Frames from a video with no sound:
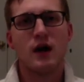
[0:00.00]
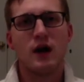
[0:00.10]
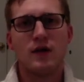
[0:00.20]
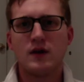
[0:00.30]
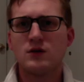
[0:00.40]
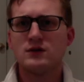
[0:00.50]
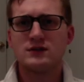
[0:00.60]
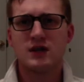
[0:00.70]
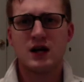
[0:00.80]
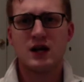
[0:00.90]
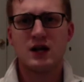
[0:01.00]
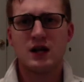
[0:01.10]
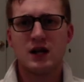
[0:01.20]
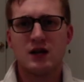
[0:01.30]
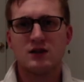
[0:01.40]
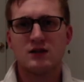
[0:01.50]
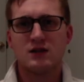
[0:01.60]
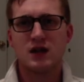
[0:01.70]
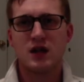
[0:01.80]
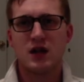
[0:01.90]
And they go inside, and it's
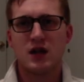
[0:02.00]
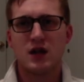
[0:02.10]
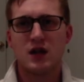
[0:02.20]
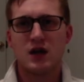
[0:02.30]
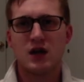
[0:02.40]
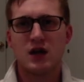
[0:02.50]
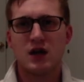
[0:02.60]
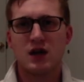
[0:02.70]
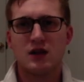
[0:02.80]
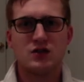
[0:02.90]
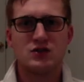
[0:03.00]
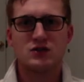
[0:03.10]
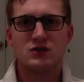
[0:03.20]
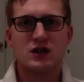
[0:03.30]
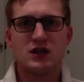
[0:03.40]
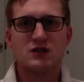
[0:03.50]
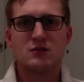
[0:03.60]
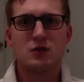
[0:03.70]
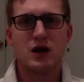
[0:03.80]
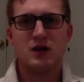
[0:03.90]
like they just like it's a
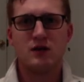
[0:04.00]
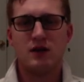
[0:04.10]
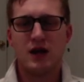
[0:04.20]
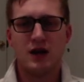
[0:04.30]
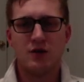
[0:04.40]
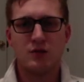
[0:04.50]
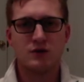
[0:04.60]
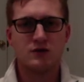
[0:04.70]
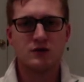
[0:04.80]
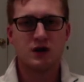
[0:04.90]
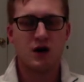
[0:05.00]
brand new day almost.